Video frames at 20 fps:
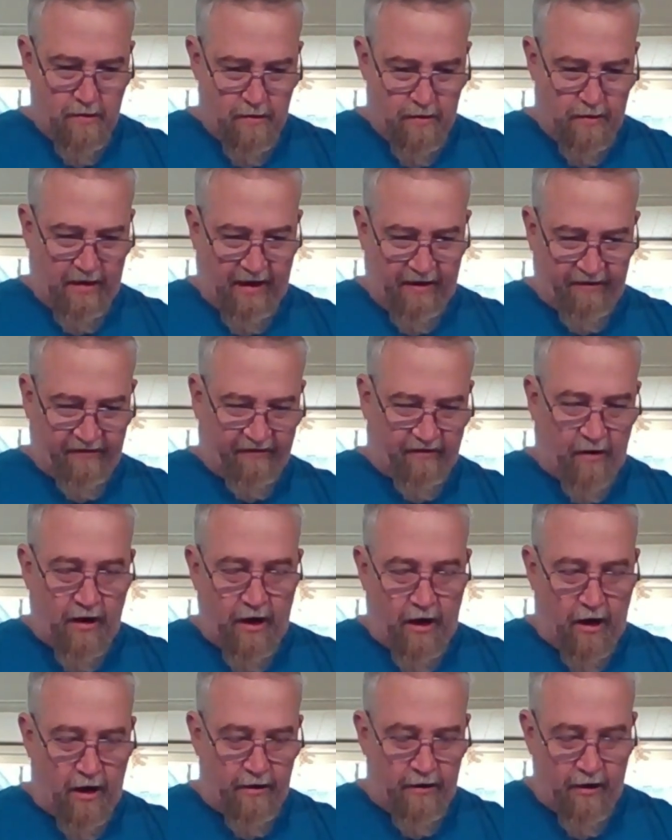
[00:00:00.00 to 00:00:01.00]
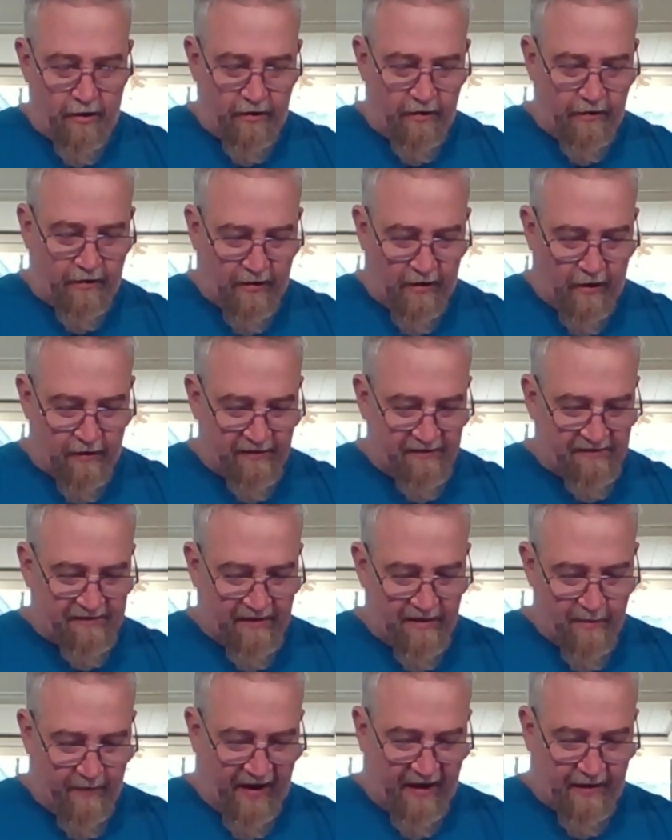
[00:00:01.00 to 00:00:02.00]
Okay, sorry, I know you can only see
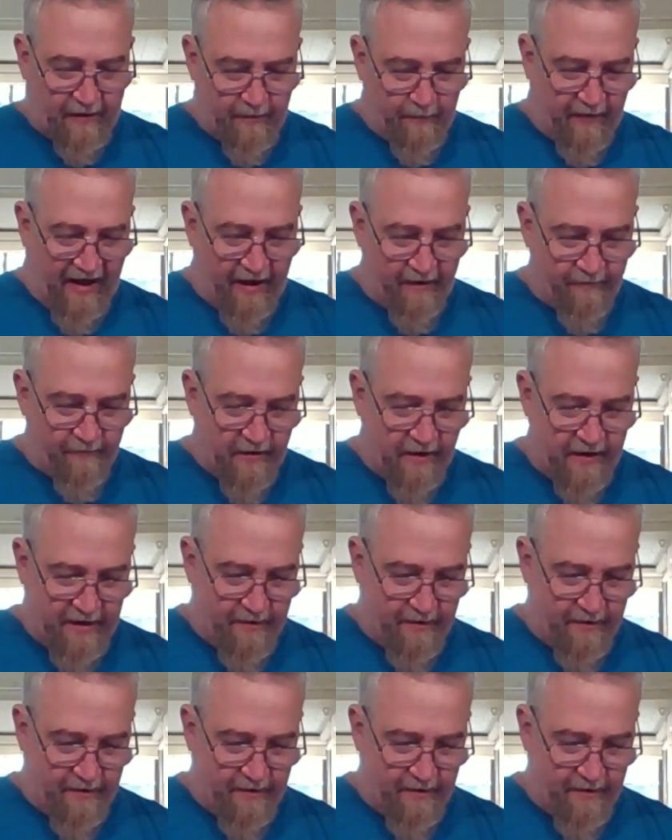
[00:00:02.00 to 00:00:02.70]
the back of the pan right